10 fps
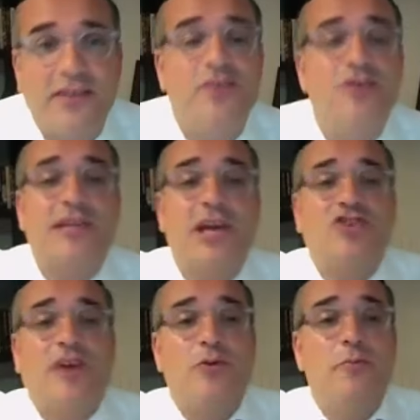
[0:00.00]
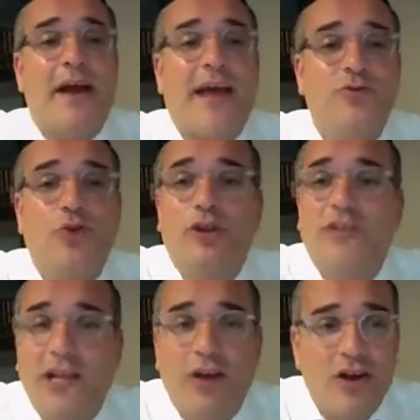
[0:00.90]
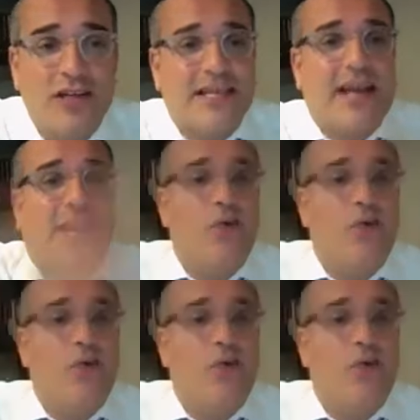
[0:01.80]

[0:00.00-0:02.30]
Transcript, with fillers: You could say Ashamnu Bagadnu all day long, it's not going to